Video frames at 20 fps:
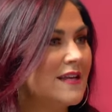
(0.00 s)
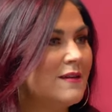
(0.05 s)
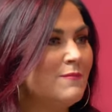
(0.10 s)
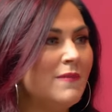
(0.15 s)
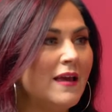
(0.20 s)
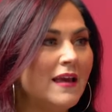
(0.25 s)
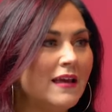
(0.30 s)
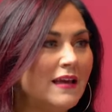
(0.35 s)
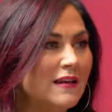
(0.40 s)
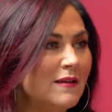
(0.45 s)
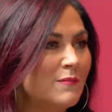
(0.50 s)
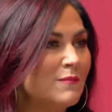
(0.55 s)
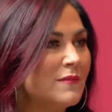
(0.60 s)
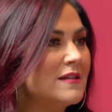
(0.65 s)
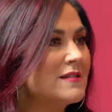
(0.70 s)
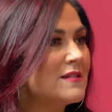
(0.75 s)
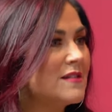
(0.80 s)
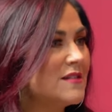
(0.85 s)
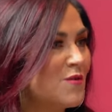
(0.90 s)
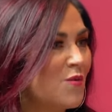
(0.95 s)
in making him
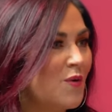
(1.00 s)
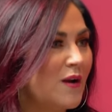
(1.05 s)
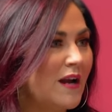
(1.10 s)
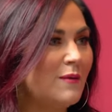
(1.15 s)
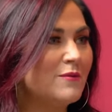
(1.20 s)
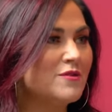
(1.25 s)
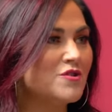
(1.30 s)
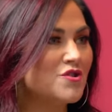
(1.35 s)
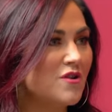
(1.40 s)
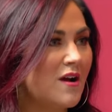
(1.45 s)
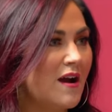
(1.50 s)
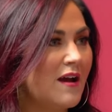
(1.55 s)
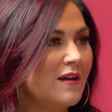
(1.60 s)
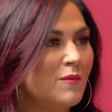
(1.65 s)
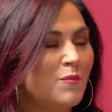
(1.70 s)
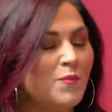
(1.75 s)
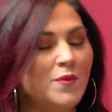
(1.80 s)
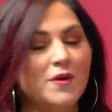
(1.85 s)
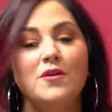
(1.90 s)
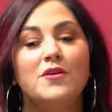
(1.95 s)
listen to what I was trying
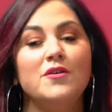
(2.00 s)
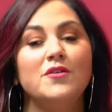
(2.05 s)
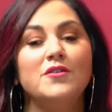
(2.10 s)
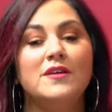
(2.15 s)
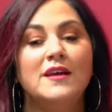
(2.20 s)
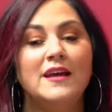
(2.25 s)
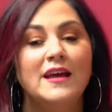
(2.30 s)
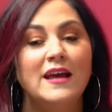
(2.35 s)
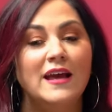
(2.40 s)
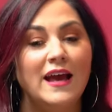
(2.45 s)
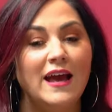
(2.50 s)
to build.